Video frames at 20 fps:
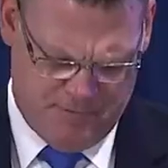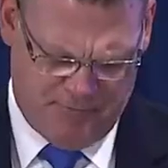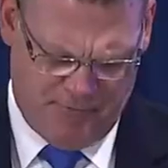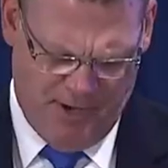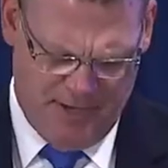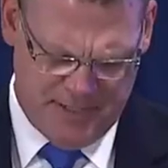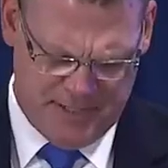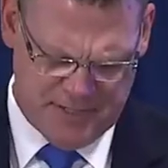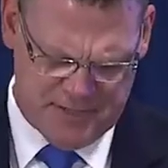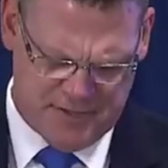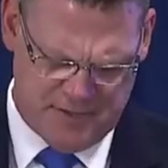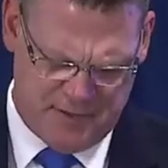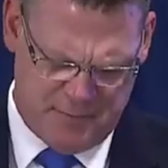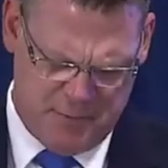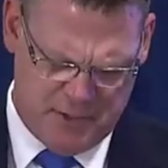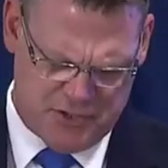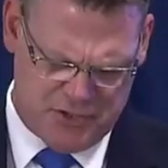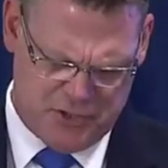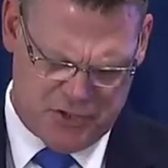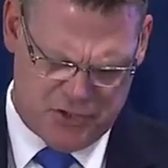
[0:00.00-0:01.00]
The findings of the
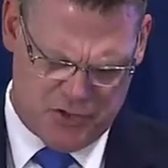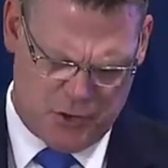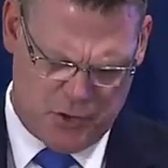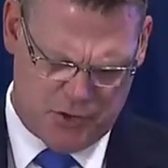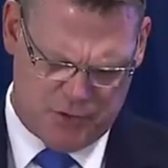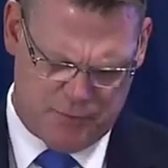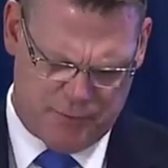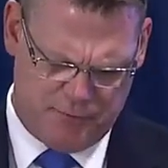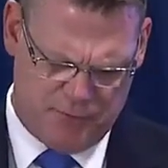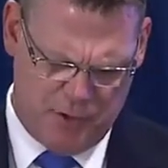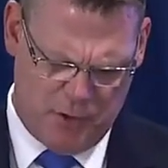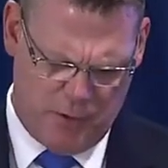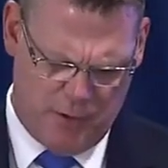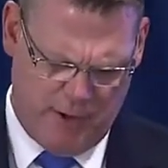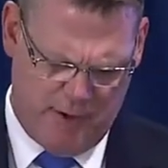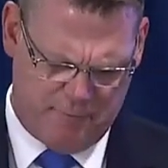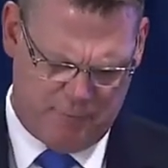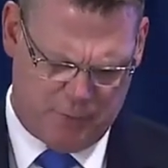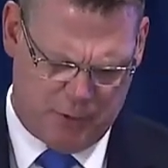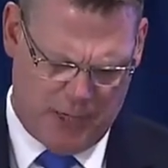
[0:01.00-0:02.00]
Mission Assurance Review
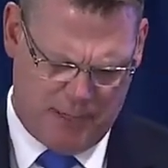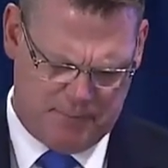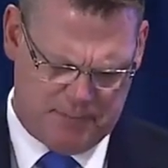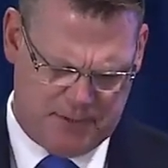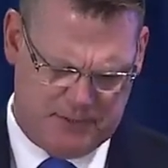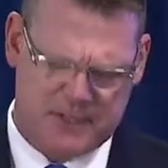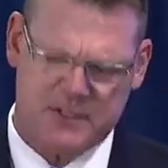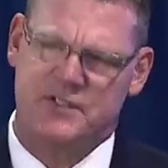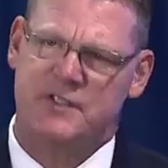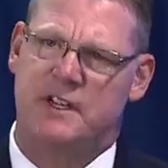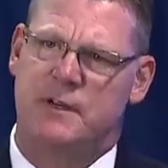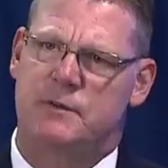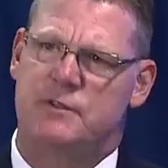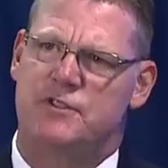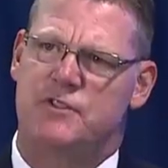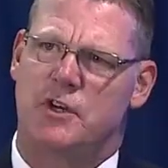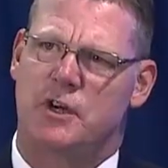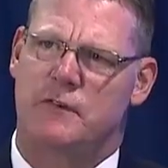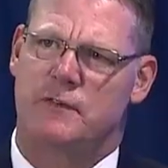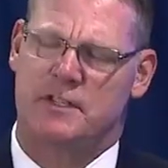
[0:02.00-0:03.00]
have prompted the
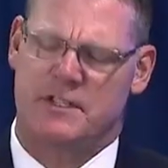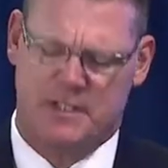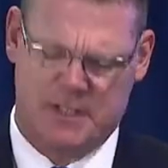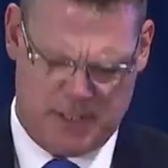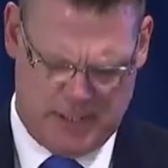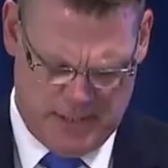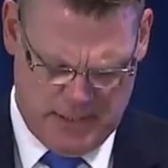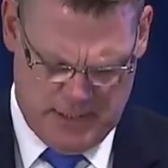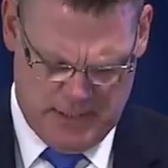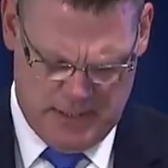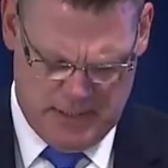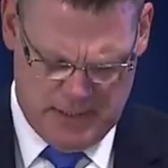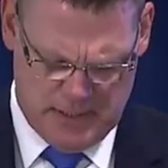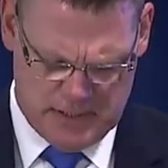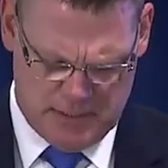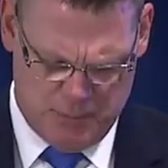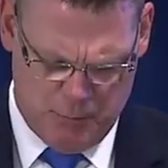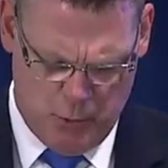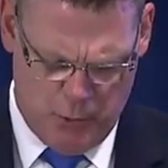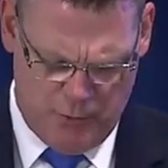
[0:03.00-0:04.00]
Secret Service
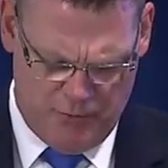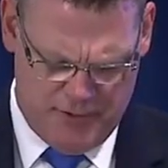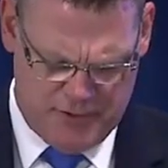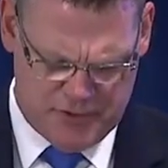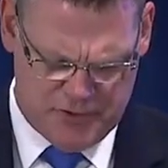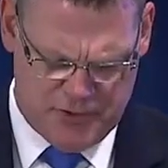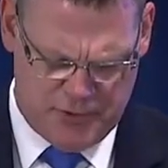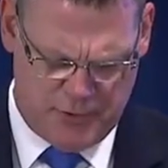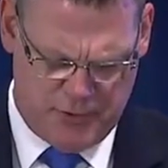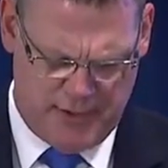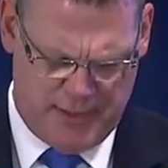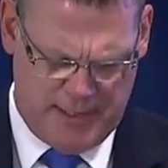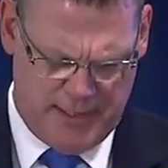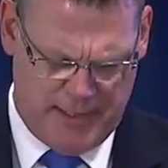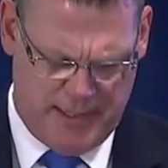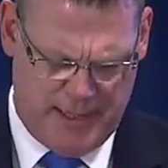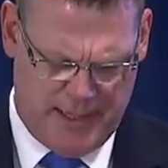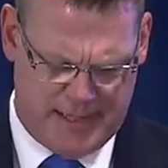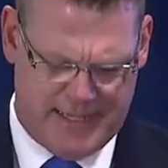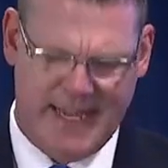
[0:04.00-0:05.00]
to move into
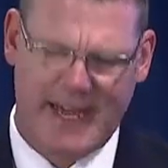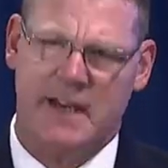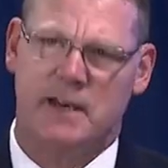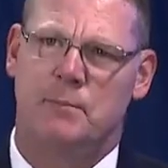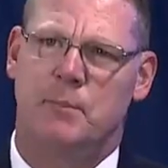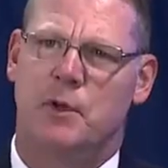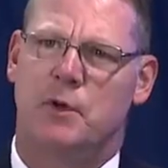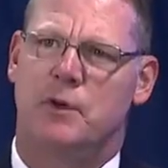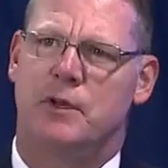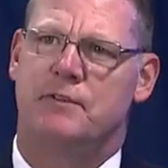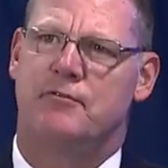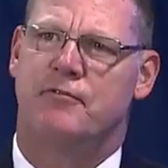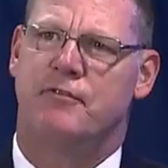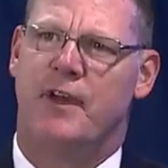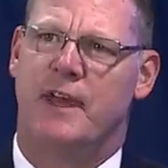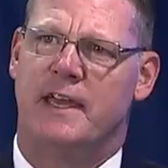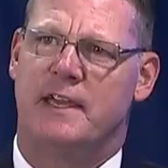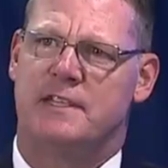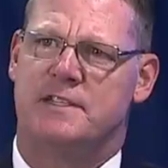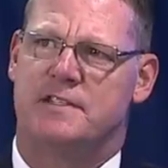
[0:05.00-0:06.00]
the accountability
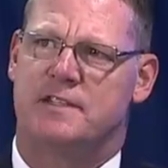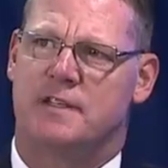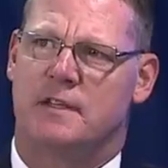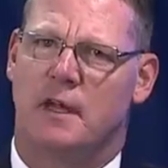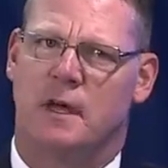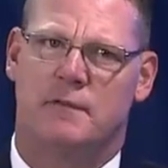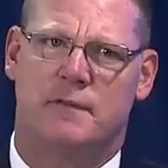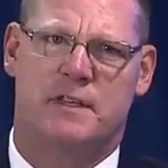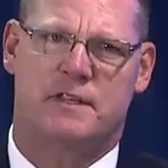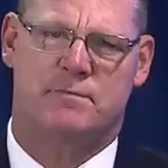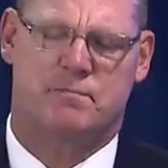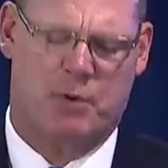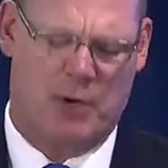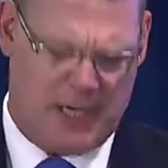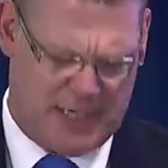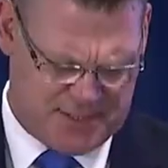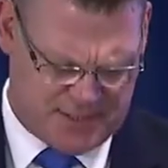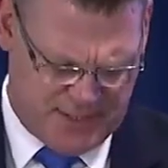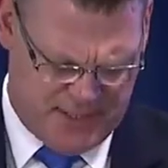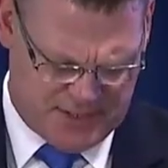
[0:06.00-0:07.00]
phase of this
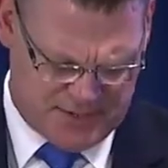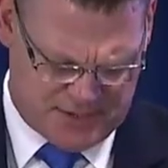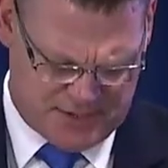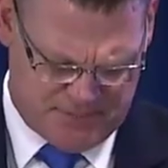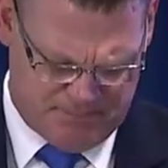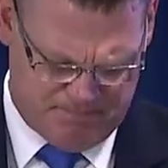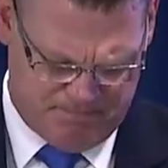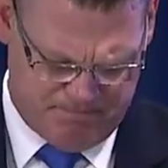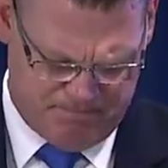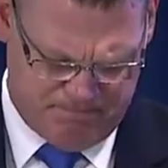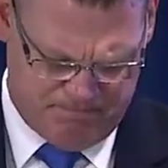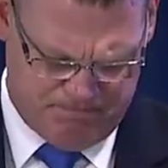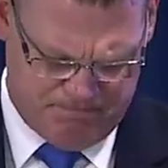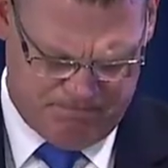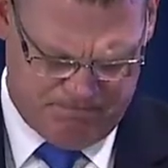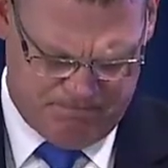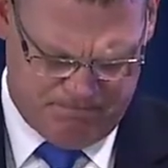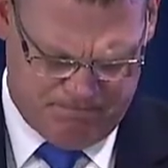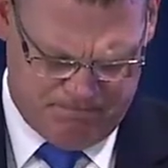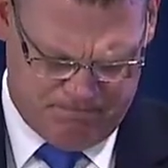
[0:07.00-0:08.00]
process.
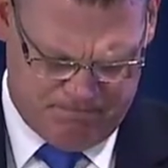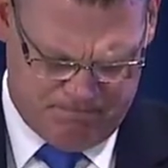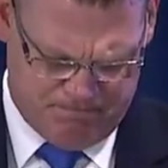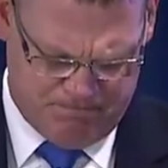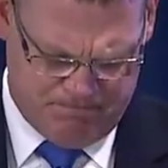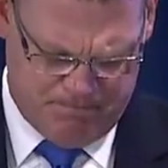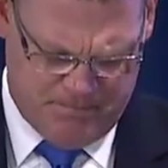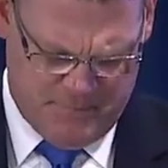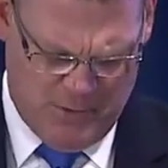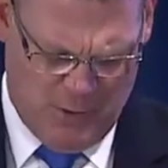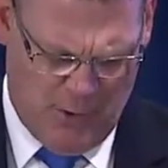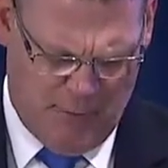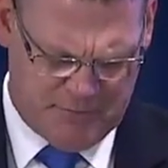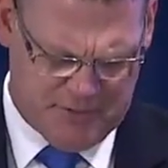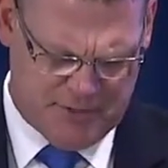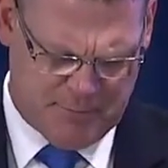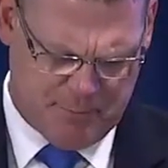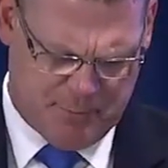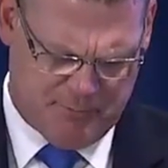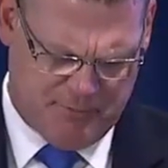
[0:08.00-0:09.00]
The
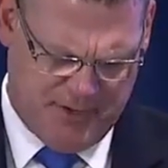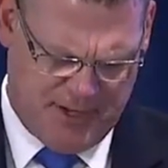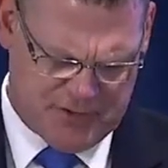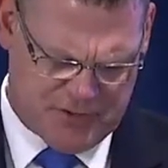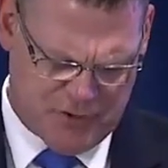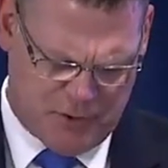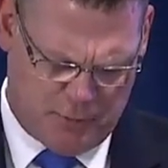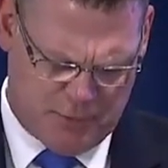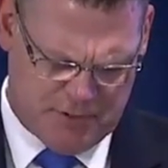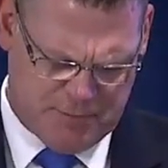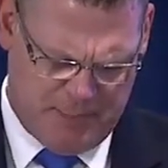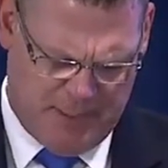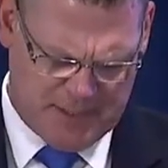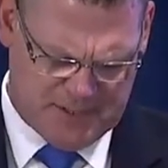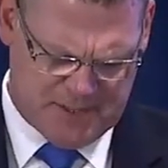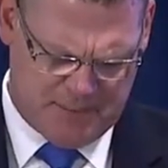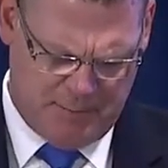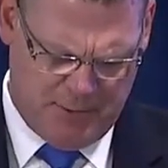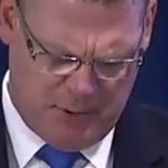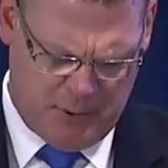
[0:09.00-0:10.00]
Office of Professional
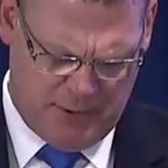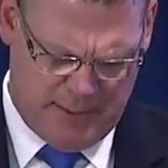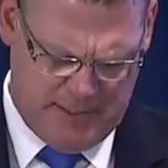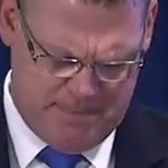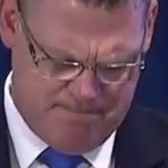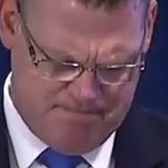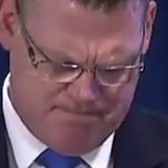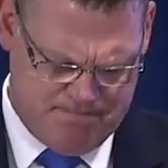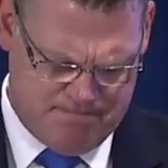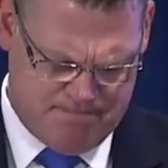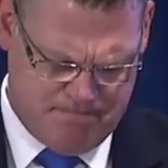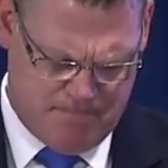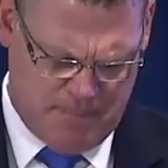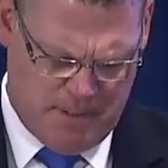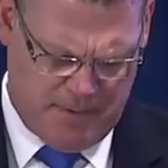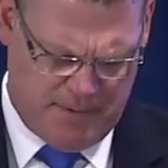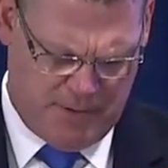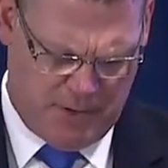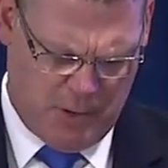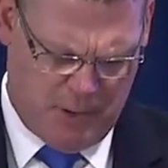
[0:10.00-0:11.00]
Responsibility
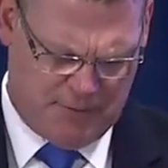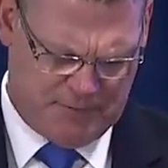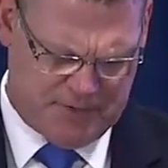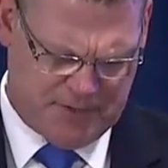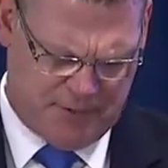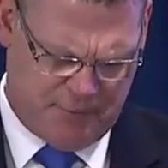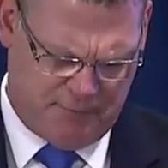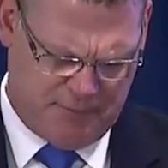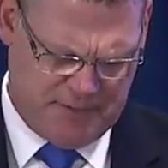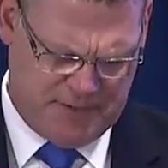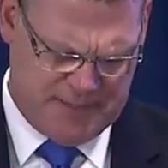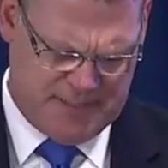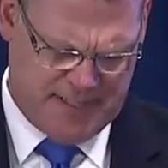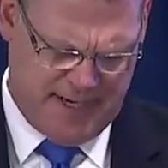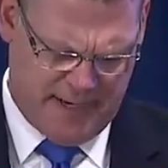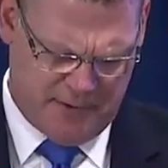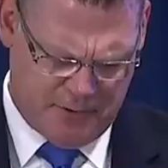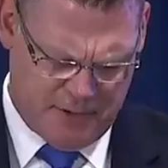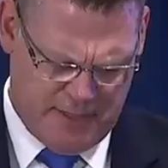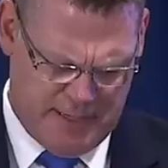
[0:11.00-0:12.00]
and the Office of
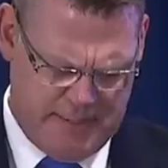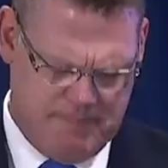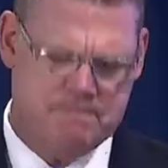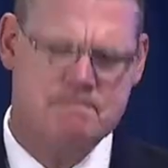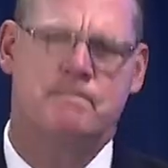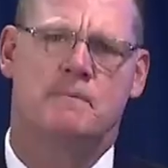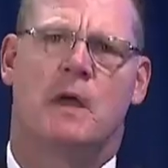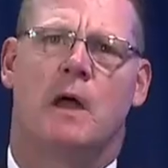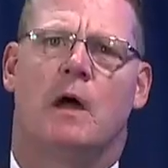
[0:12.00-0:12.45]
Integrity